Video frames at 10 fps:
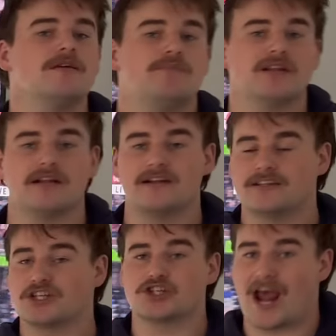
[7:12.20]
ability
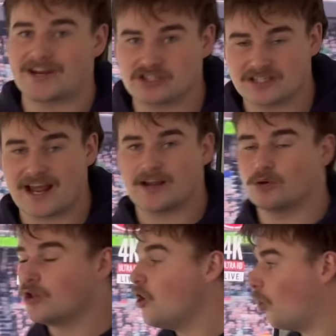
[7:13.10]
to change the
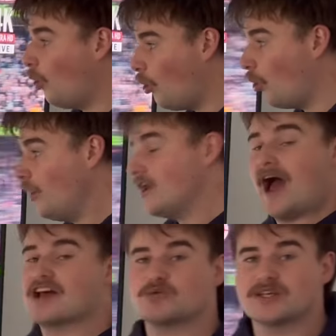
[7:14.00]
angle or,
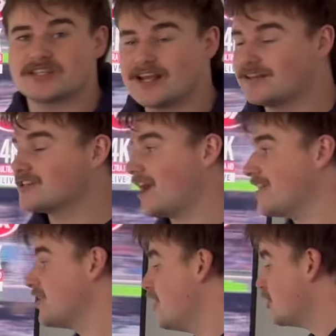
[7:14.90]
as we see in this
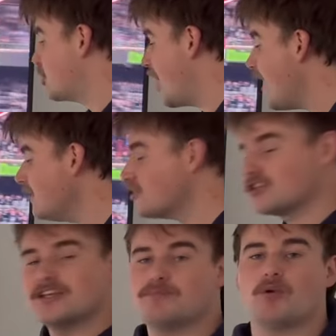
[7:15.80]
case,
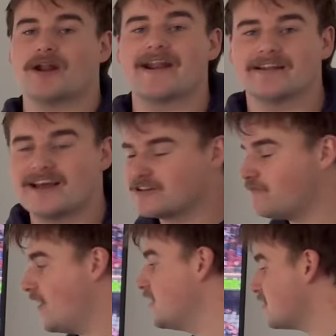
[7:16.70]
challenge the Port Adelaide
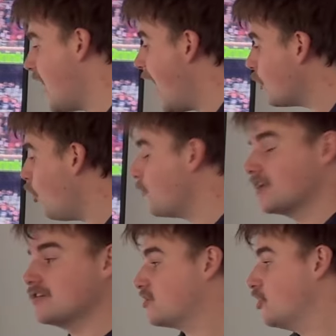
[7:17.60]
defenders at all,
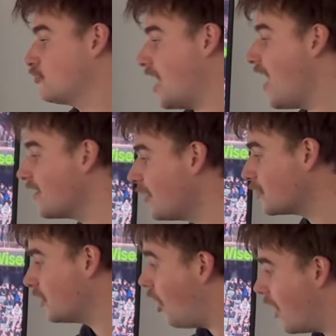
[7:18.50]
because your target up
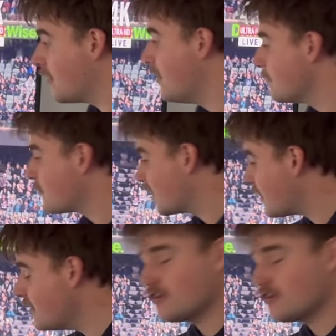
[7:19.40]
the line is